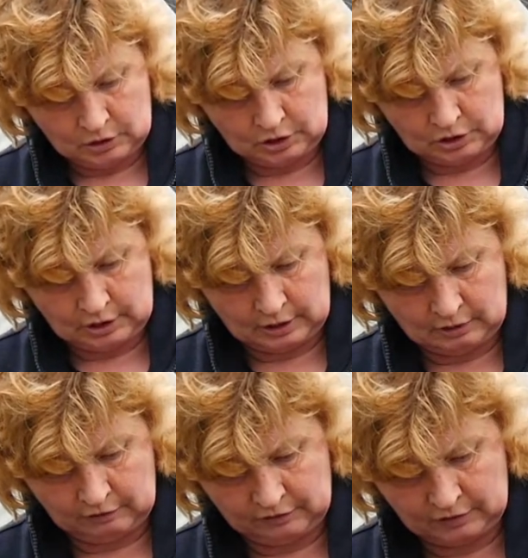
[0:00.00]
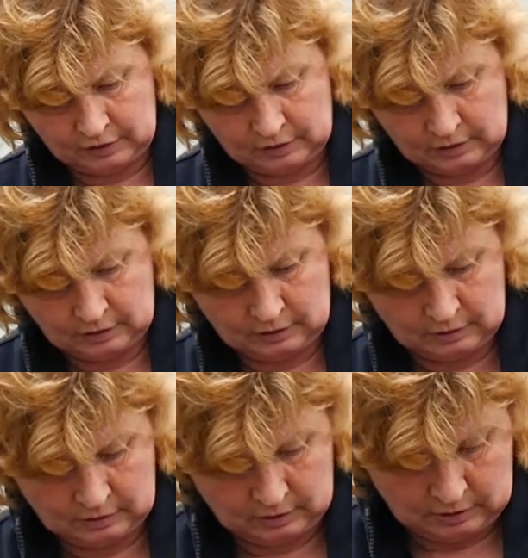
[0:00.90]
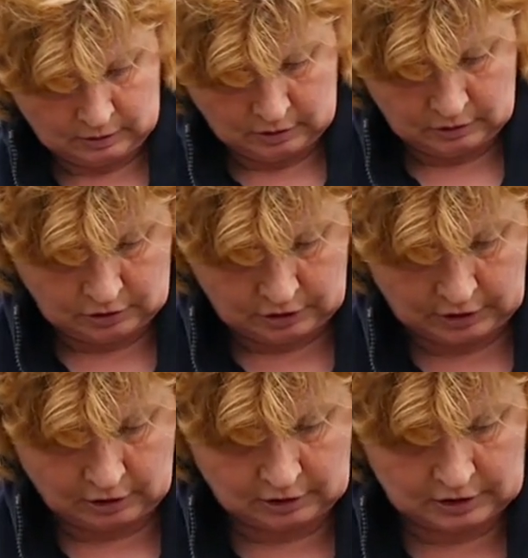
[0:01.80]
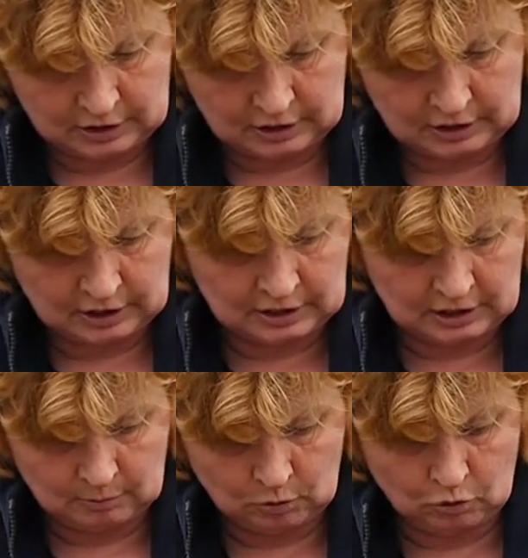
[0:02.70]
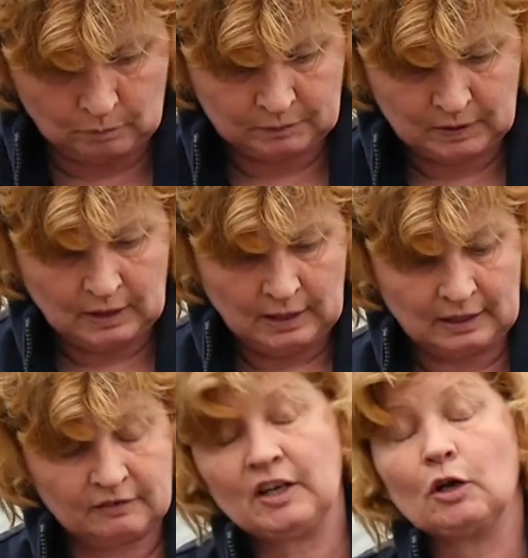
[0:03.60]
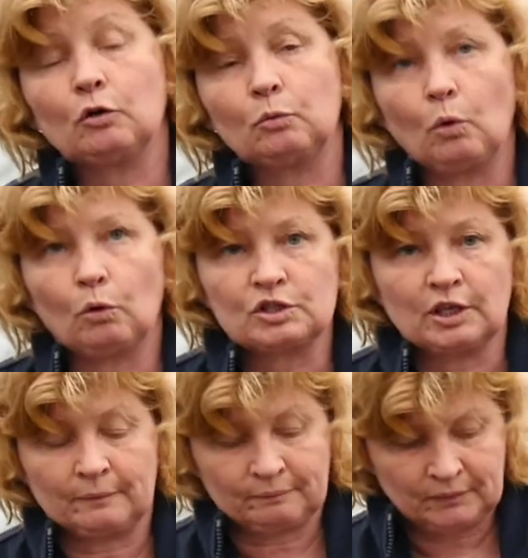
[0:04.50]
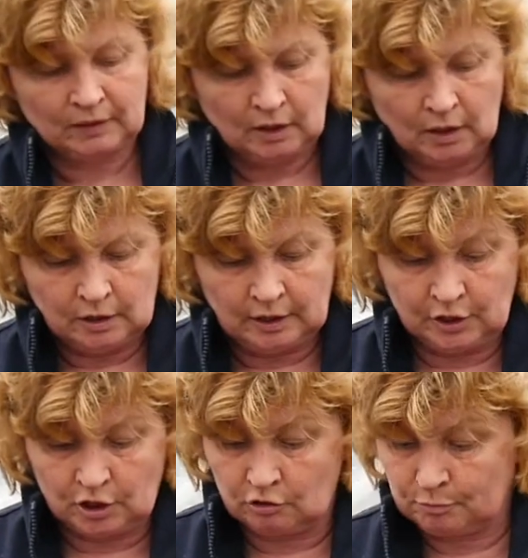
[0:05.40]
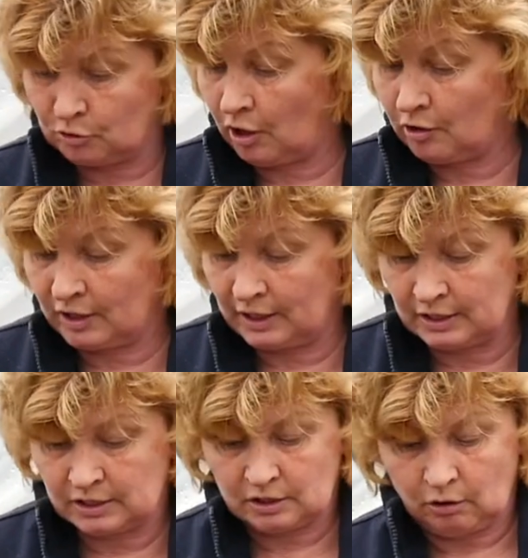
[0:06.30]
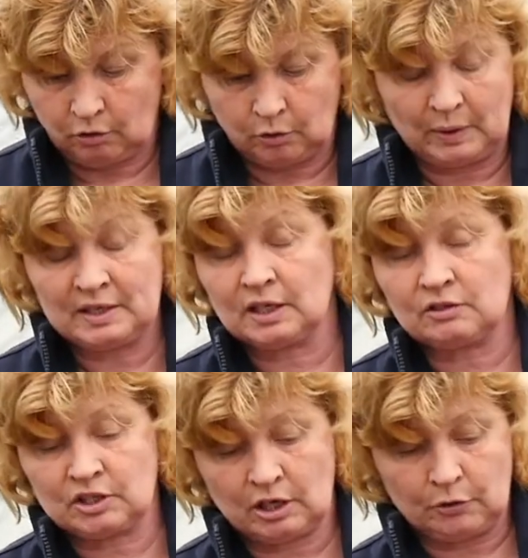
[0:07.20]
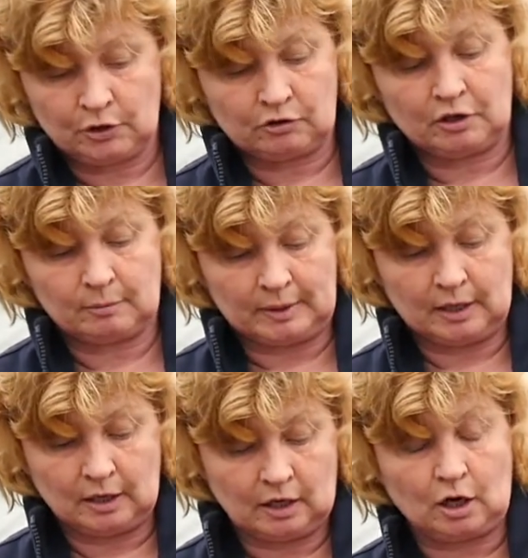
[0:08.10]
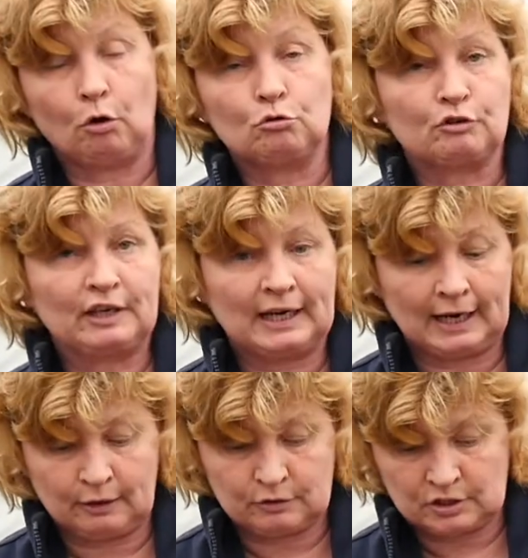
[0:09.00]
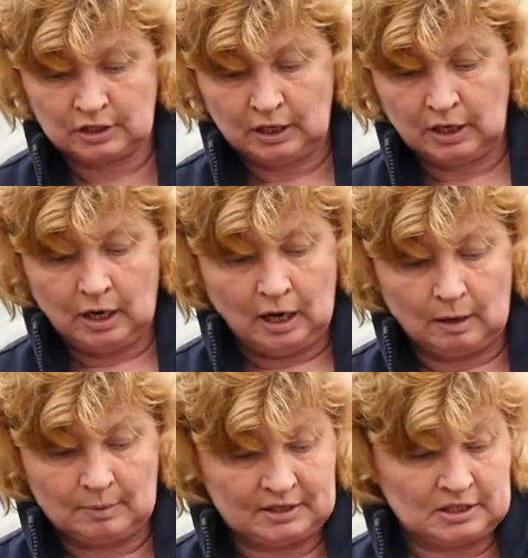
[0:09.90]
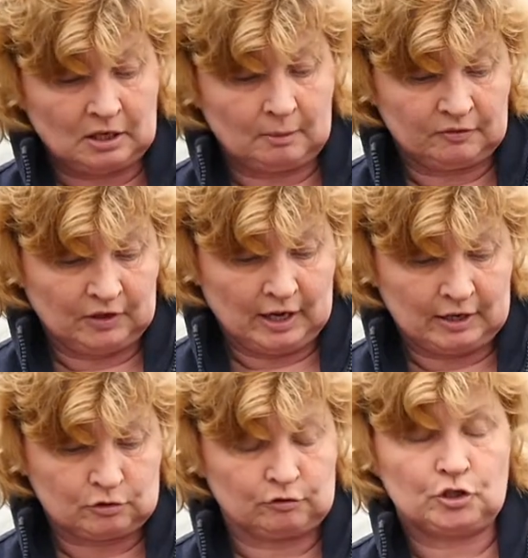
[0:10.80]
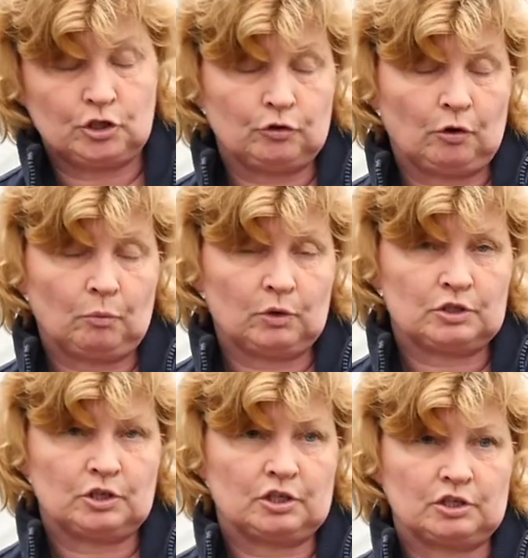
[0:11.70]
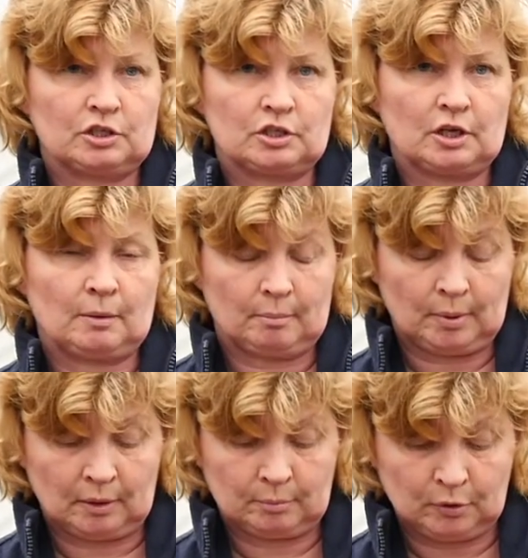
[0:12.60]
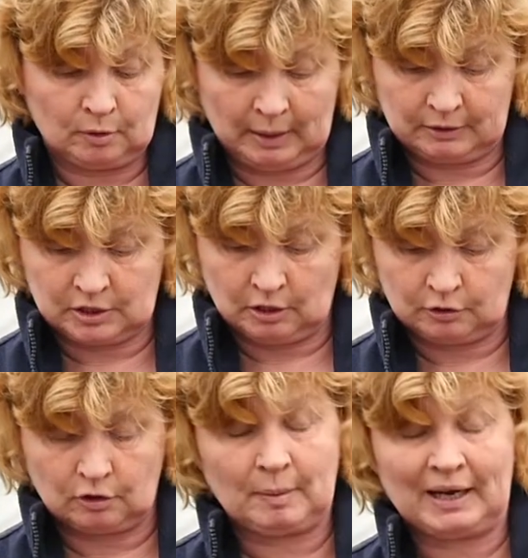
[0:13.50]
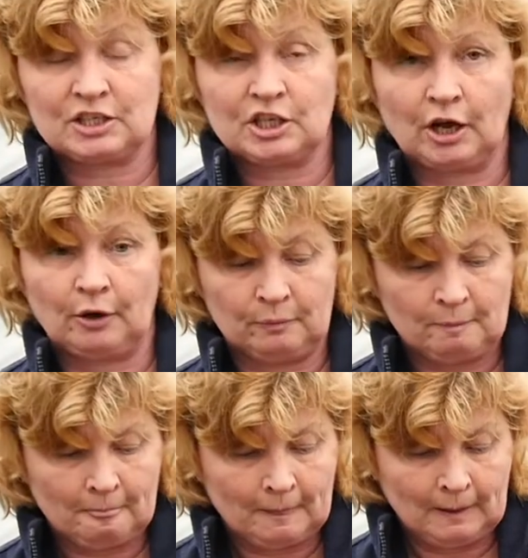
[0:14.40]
just enough, just so you can't see the seed anymore, and giving it a good water. Now you can grow these on a windowsill, you can grow them in a cold greenhouse. At this time of year, sort of June onwards, you can just put them outside on a patio